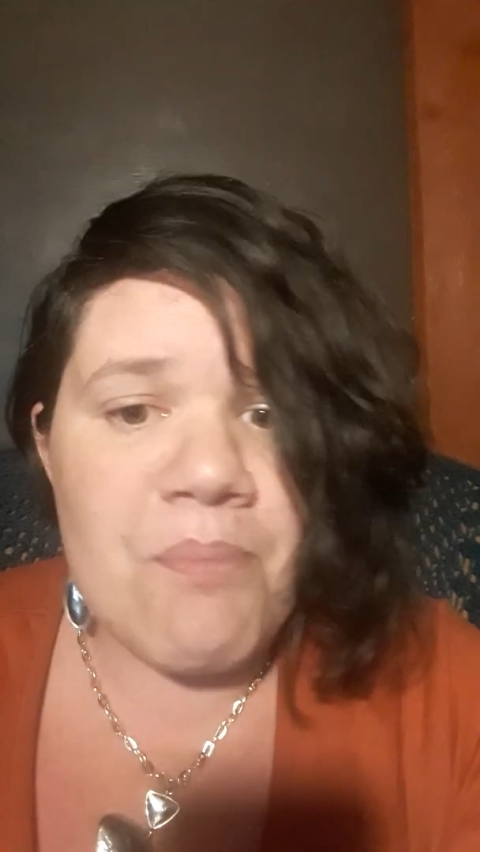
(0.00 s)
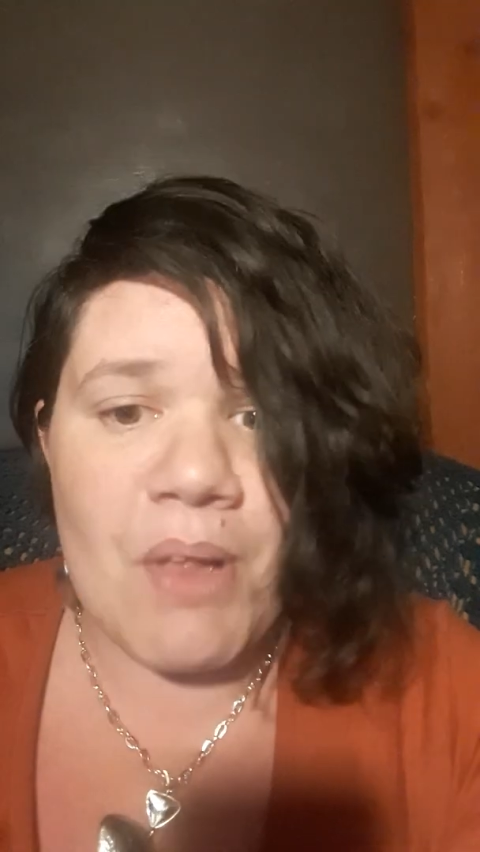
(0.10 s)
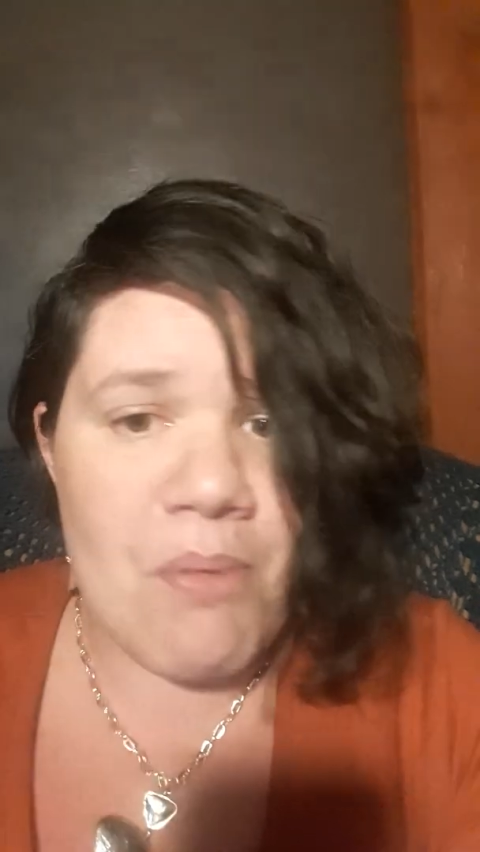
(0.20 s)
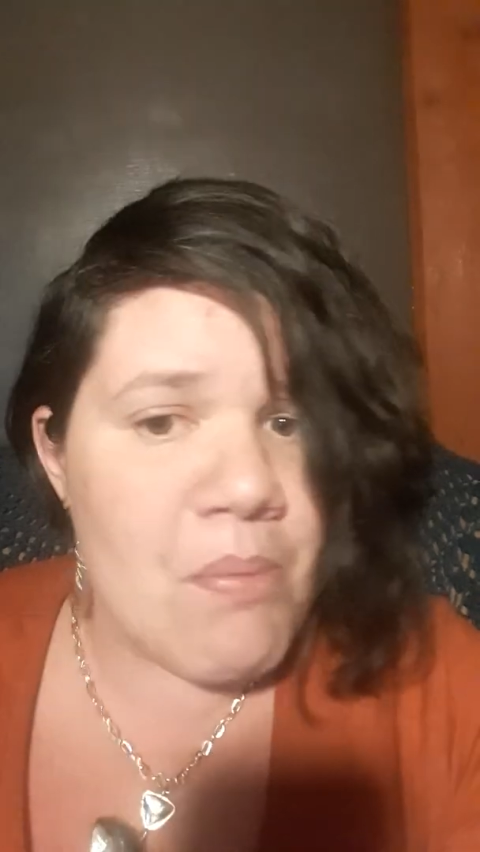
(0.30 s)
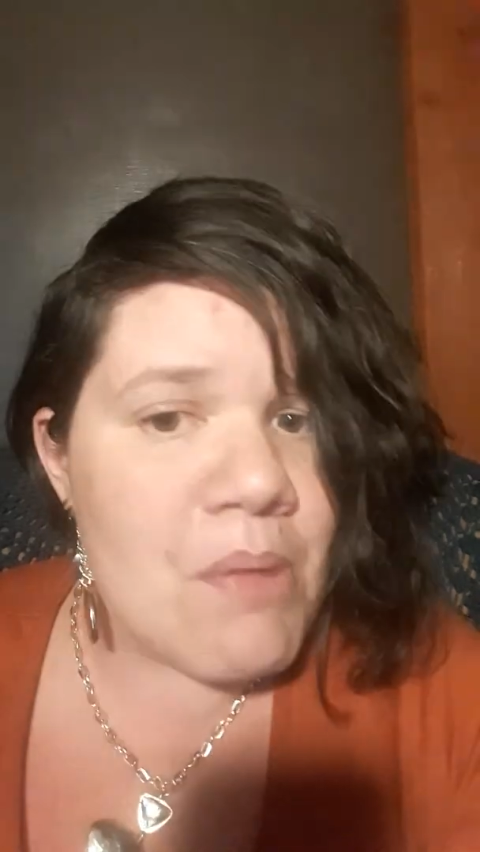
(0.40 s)

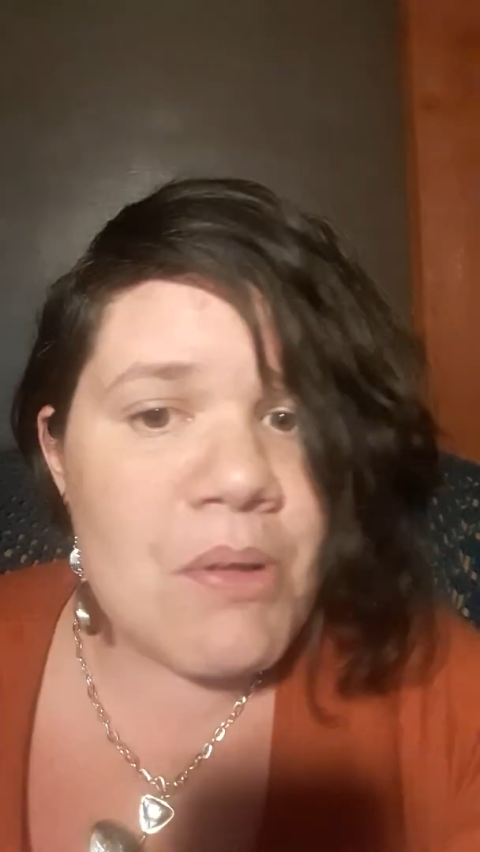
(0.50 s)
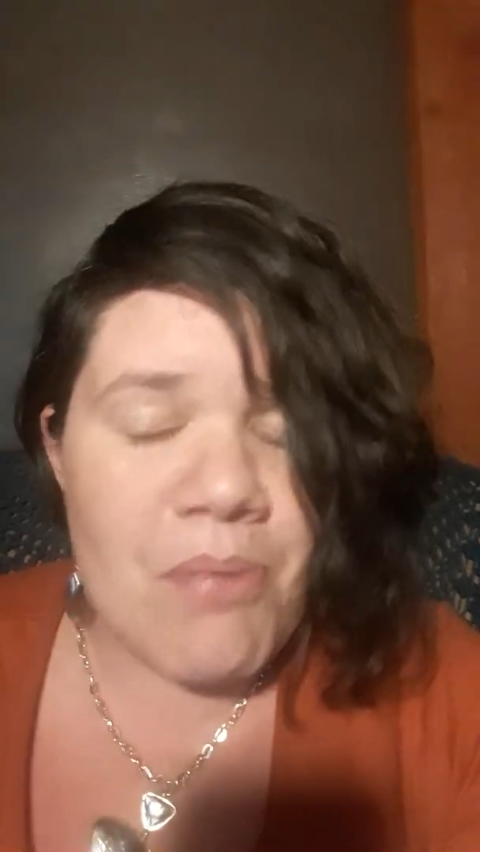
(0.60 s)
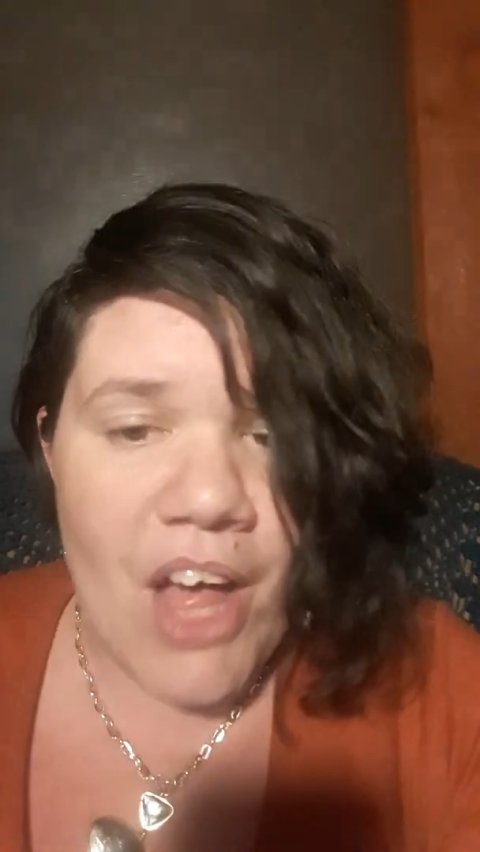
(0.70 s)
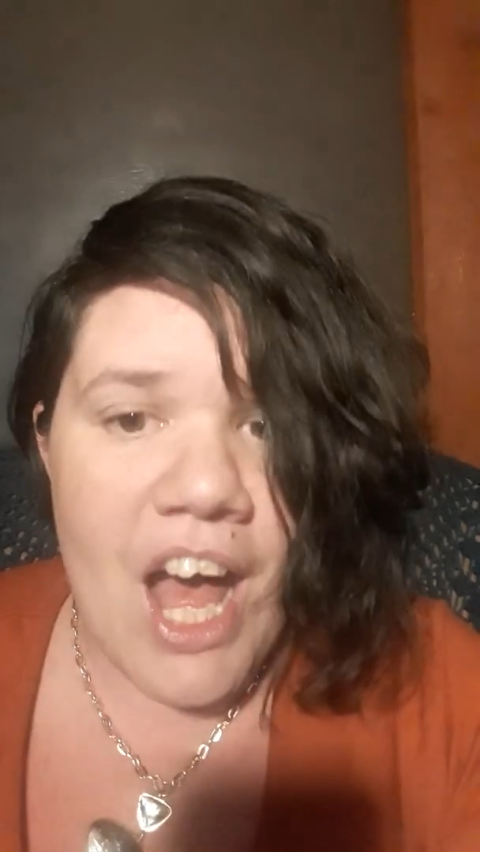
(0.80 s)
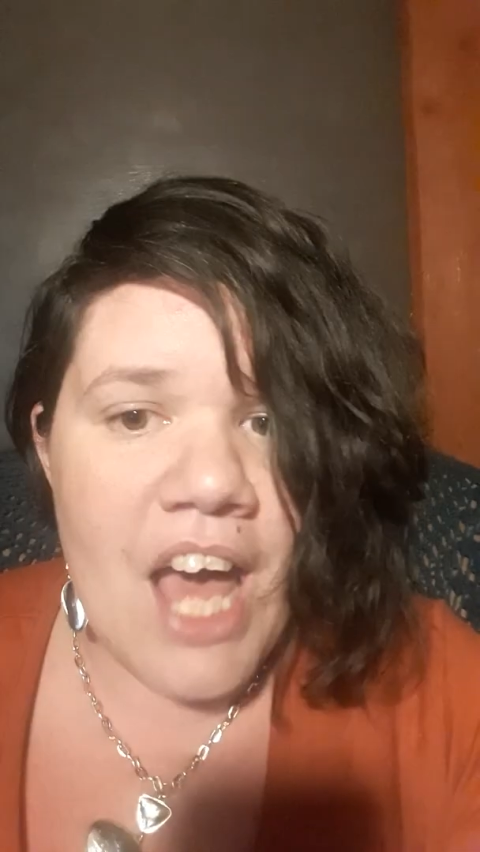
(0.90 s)
blah, blah, blah, blah,
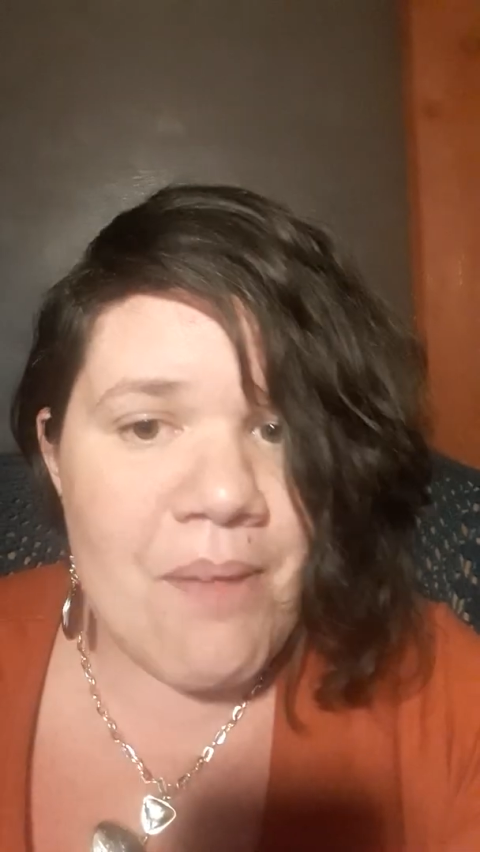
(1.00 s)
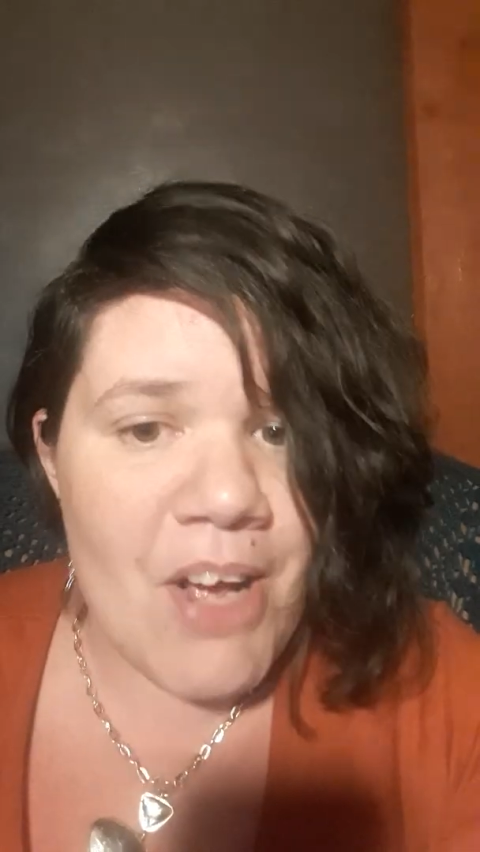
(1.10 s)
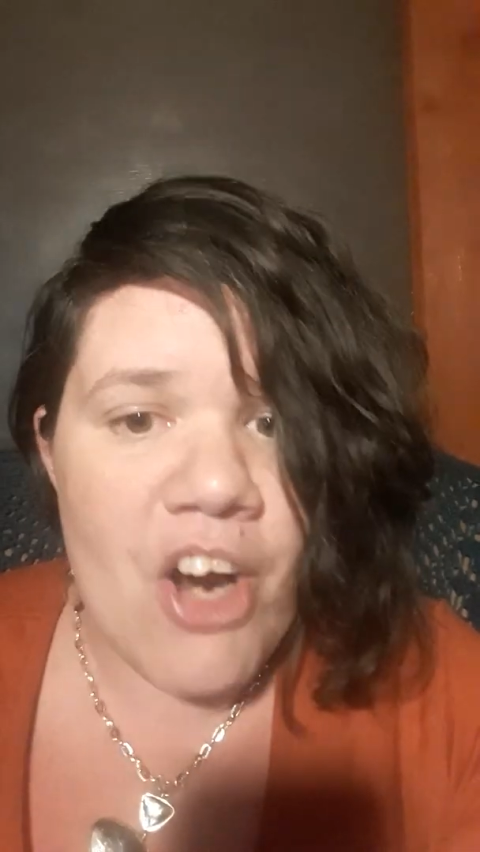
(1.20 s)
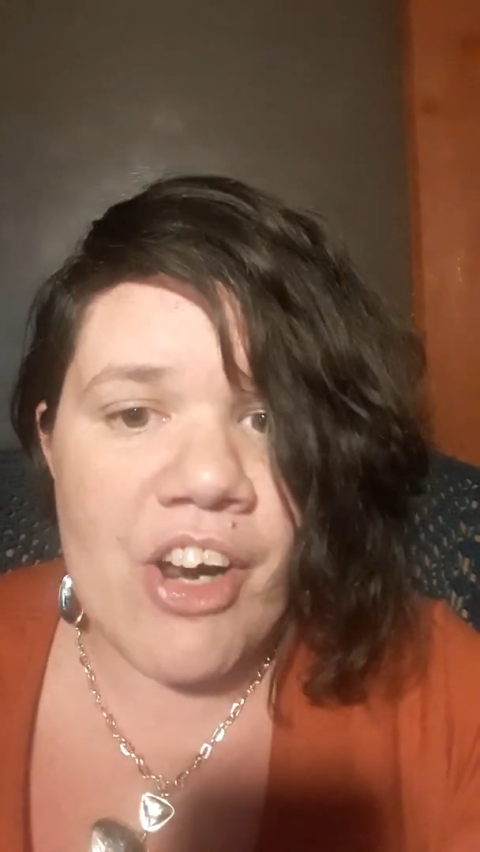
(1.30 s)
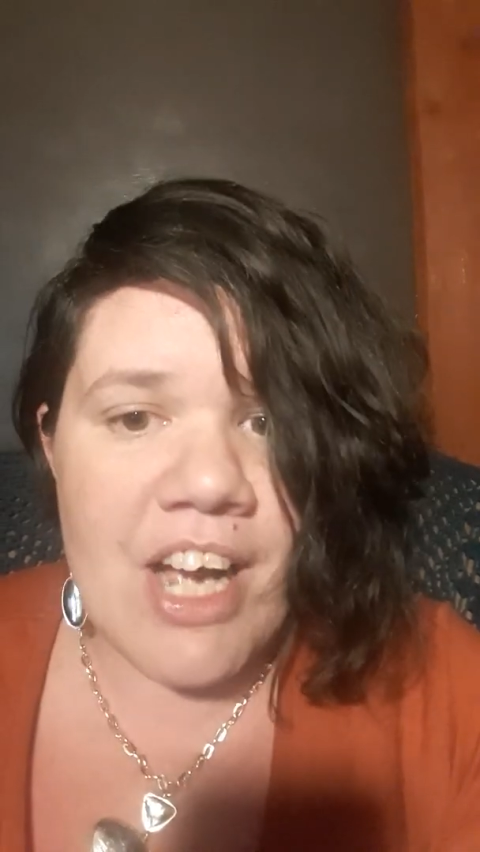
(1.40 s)
blah, in
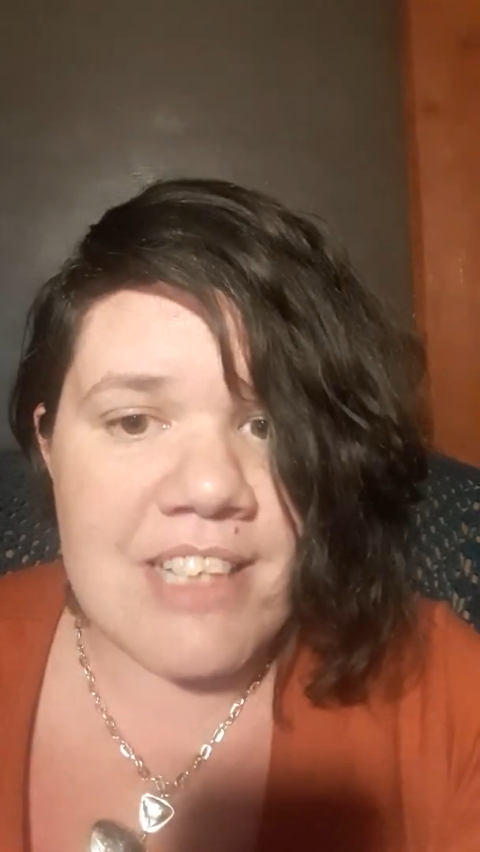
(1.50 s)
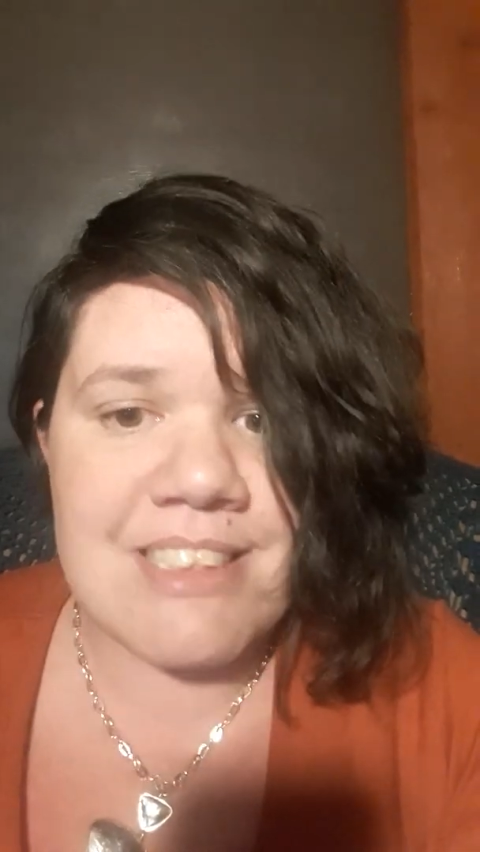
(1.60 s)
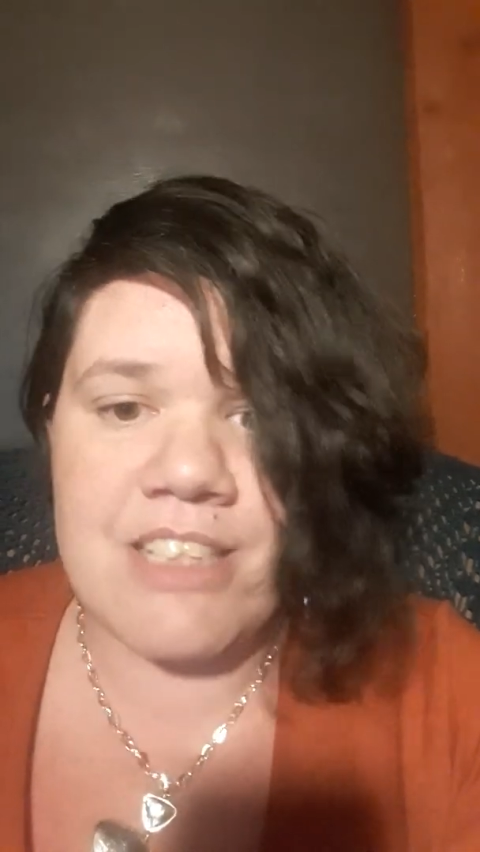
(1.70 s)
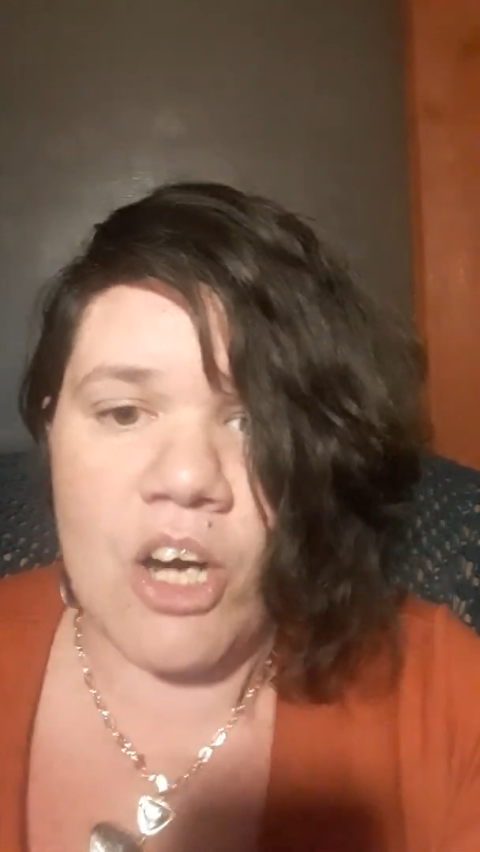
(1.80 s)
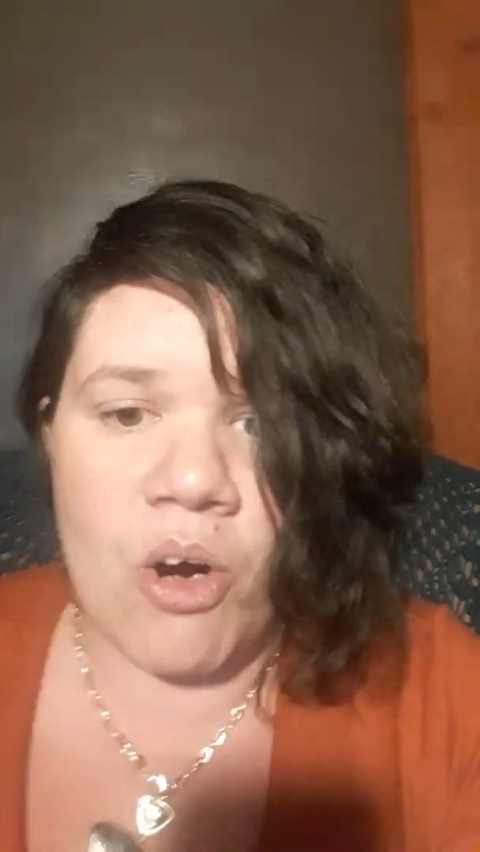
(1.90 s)
America
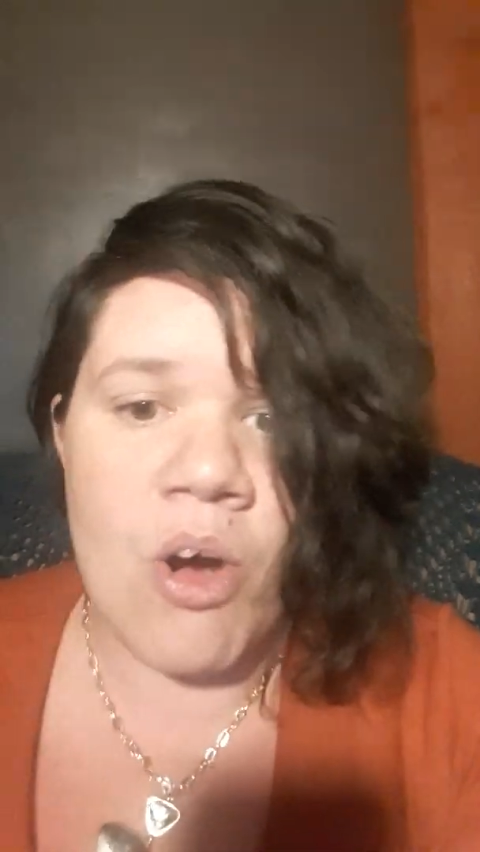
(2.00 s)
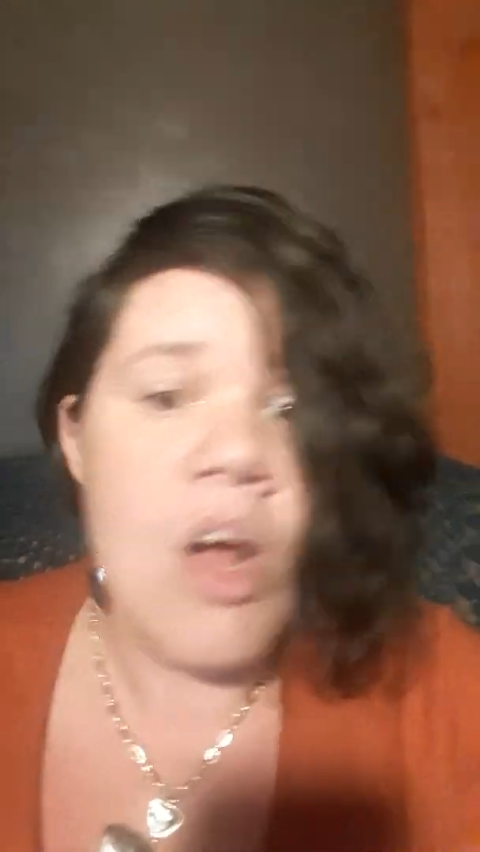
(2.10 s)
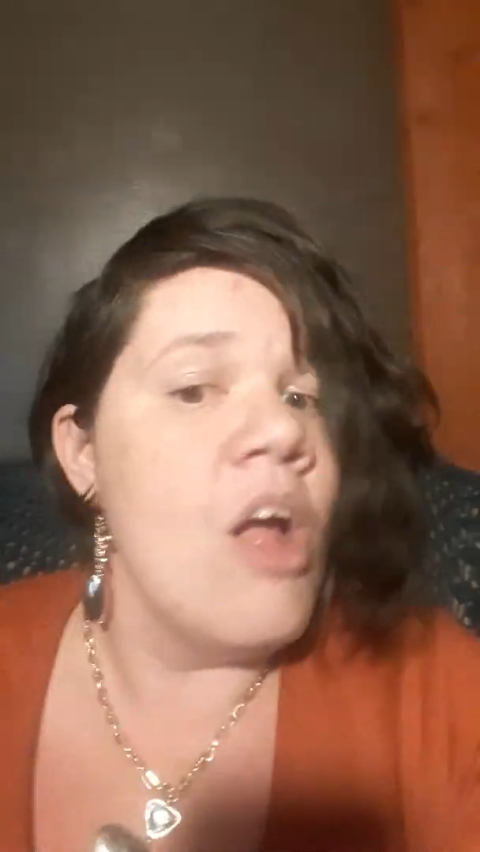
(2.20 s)
still.